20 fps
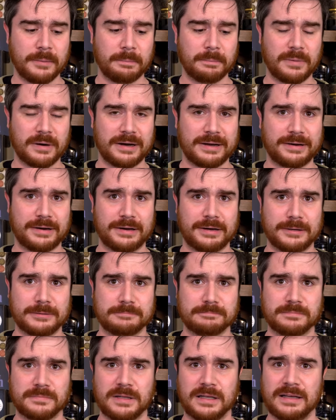
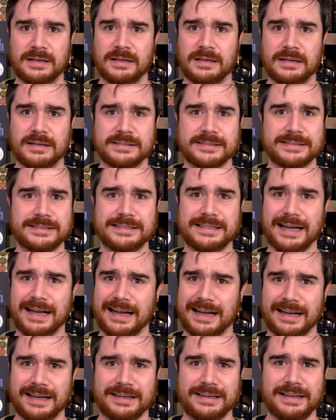But,
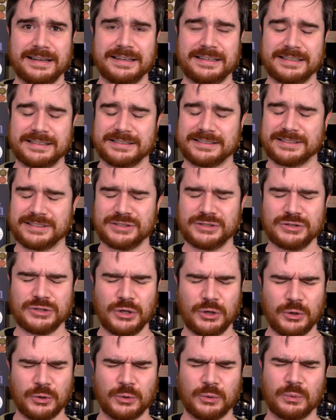God, it is
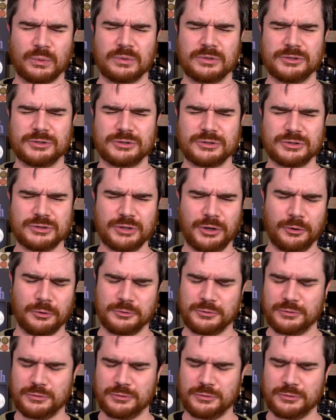so, so